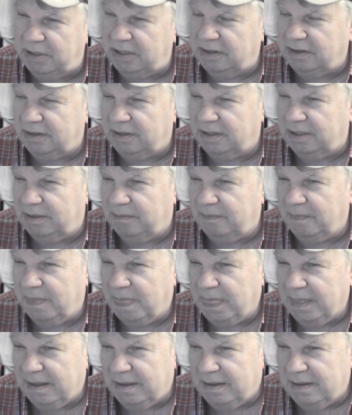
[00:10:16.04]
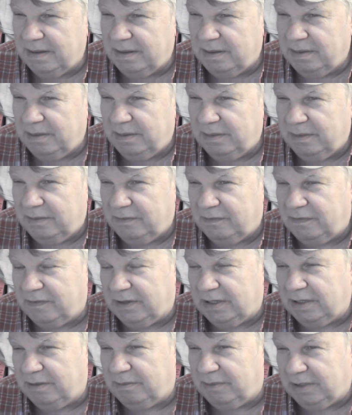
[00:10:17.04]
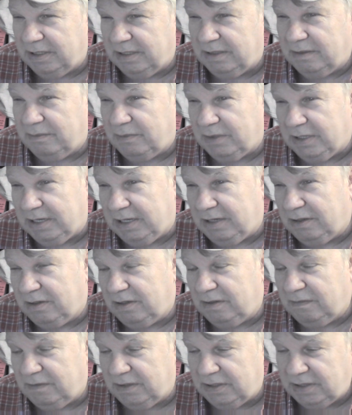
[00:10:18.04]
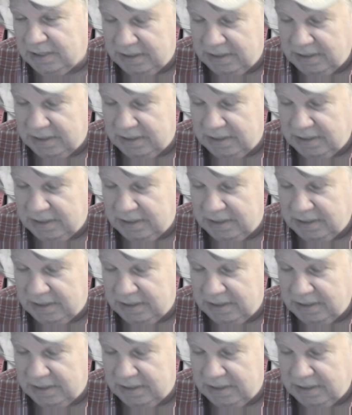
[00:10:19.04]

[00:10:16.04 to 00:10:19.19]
Bethlehem. When they heard of it,